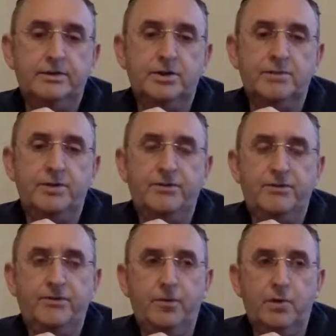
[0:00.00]
number
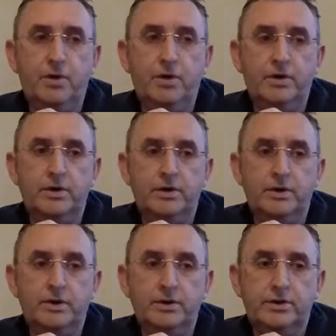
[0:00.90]

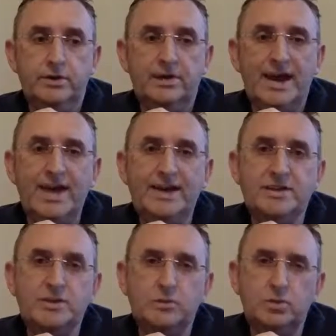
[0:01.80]
4,
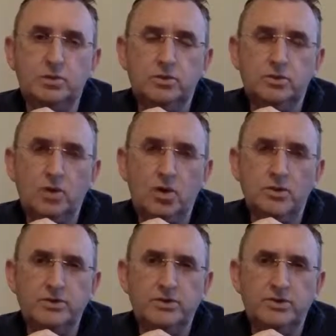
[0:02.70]
guides will
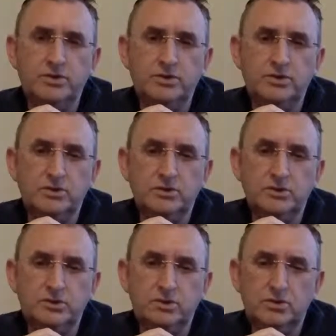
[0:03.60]
not
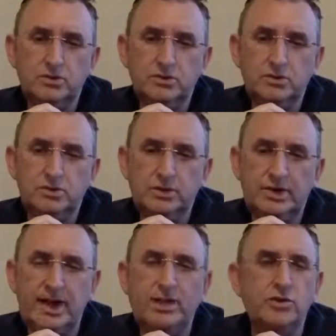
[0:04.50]

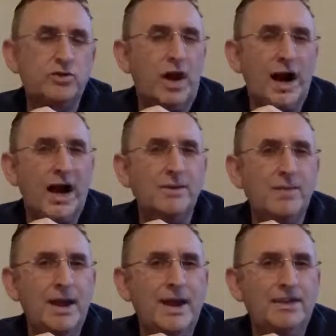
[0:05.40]
get you to
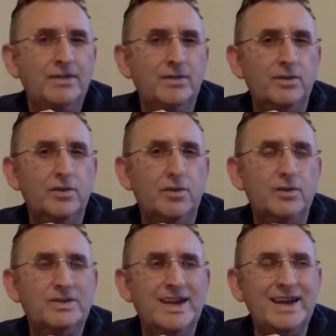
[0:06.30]
harm anything
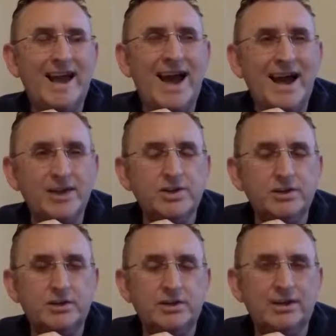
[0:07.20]
or take
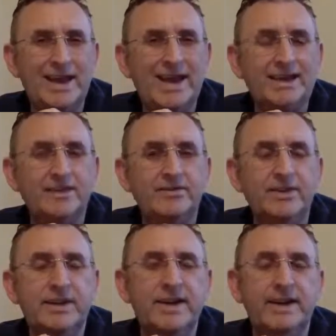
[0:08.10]
action
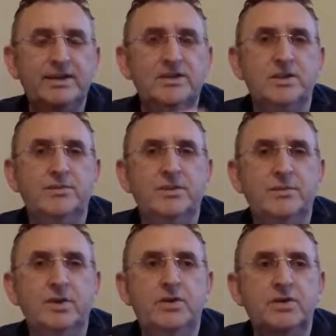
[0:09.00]
negatively against
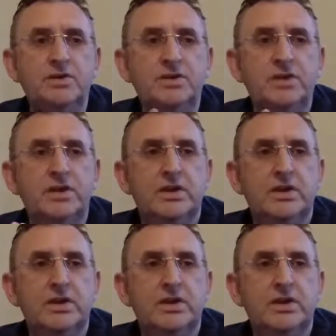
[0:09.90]
something, because